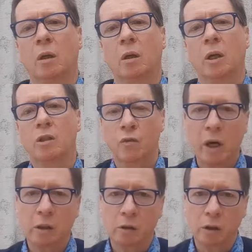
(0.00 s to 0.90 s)
It's
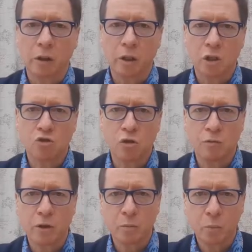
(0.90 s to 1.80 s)
vital in the history of
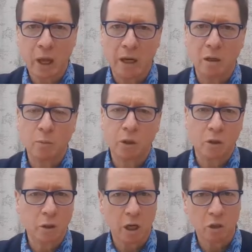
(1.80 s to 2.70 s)
this planet
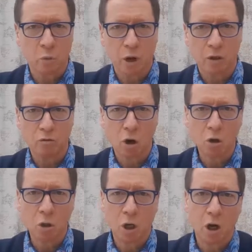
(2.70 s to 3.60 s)
because that's where the
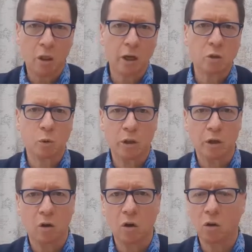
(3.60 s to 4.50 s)
rocks are, that's where the
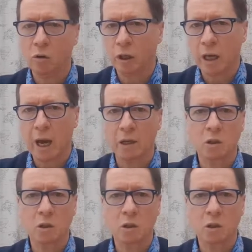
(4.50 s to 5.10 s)
oil, the gas,